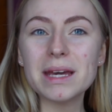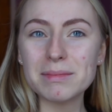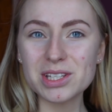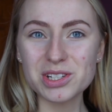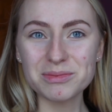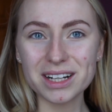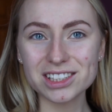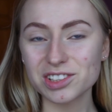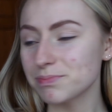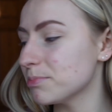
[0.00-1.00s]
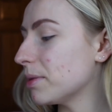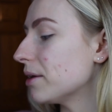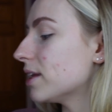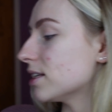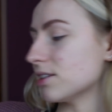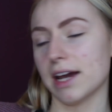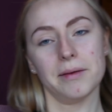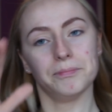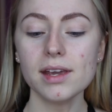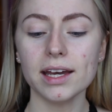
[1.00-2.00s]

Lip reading: maybe too much, but that's okay.